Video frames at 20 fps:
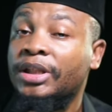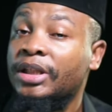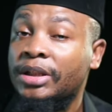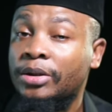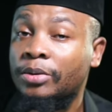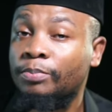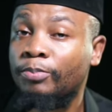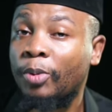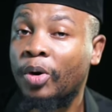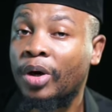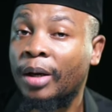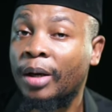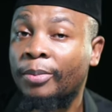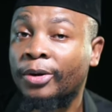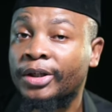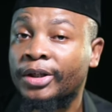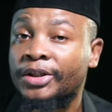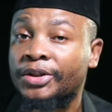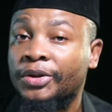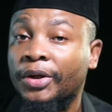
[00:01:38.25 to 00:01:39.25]
he spoke
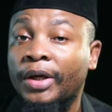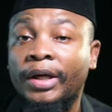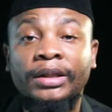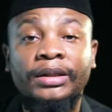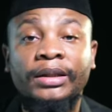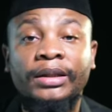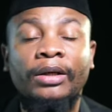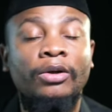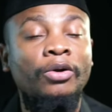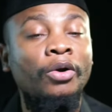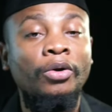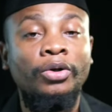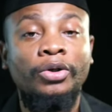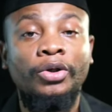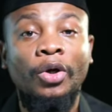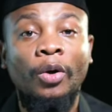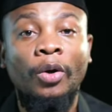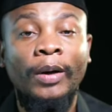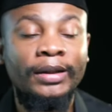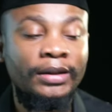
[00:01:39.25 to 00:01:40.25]
about his story. He said, "No,
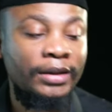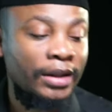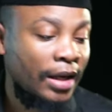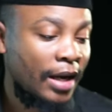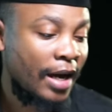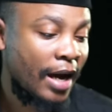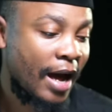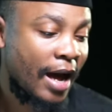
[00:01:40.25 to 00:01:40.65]
you know what?